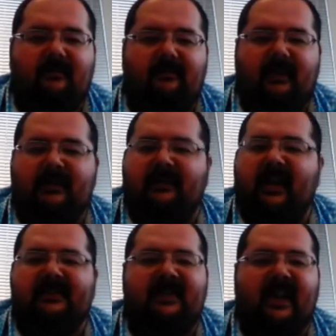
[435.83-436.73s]
It's going to
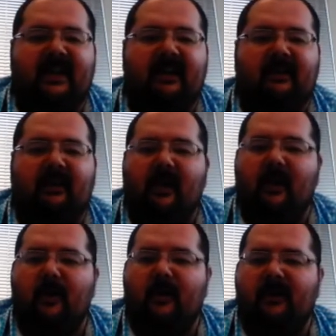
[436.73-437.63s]
take us a second here to
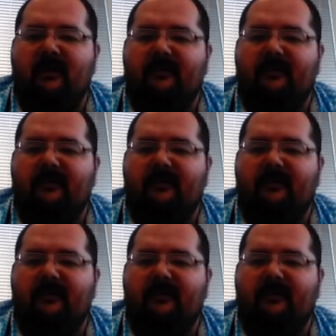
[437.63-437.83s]
load.